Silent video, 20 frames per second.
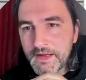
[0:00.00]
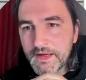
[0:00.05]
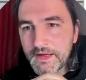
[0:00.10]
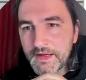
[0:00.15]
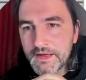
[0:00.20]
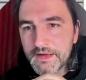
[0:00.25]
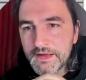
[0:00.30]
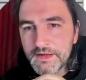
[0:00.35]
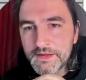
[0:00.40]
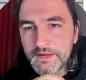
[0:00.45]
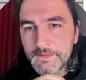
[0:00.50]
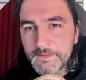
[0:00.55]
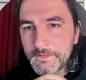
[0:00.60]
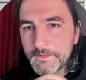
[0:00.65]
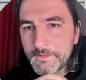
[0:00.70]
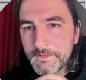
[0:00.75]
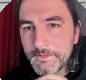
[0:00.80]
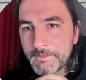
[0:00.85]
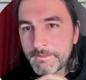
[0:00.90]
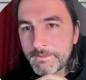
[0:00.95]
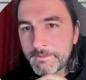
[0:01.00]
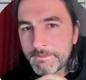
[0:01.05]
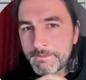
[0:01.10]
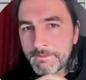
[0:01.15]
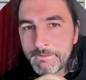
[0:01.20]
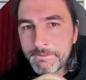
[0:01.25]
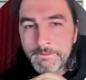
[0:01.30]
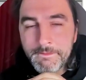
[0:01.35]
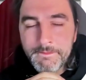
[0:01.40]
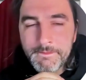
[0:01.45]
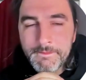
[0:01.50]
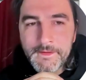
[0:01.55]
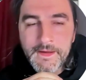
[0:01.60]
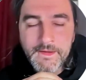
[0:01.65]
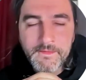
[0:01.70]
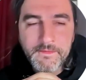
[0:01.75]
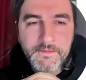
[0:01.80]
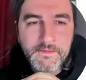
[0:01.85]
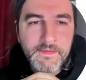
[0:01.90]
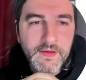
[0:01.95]

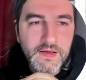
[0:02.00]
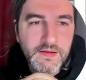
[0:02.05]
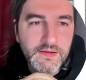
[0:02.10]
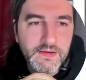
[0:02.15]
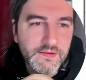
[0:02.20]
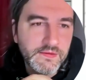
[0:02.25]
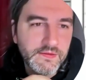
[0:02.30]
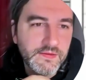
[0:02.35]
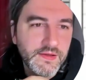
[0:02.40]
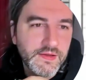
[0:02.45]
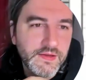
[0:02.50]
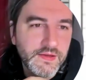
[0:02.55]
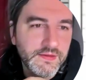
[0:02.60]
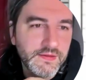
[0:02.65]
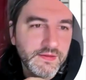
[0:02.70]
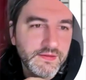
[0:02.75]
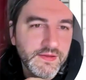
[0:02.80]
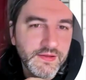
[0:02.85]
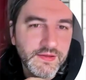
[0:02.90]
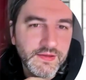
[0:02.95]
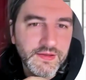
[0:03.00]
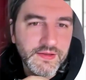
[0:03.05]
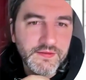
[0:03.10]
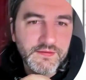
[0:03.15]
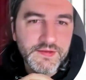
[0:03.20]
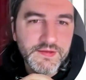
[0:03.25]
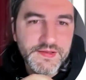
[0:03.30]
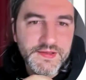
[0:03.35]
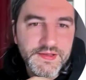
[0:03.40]
Yeah, I'll give you a